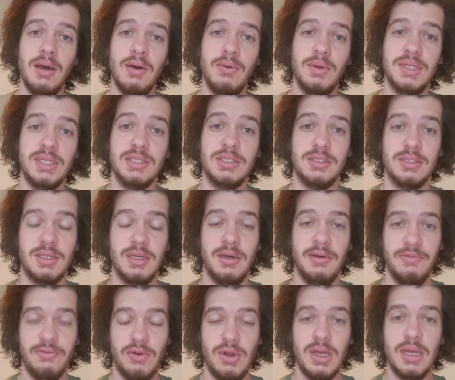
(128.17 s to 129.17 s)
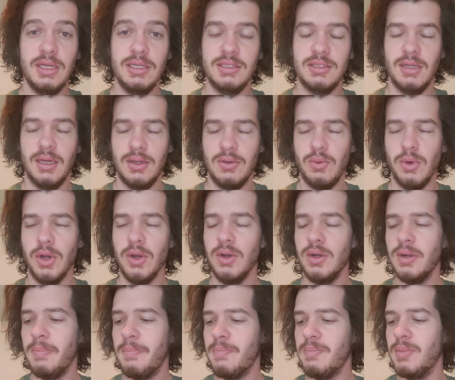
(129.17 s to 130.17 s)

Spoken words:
which is a phrase, not a word.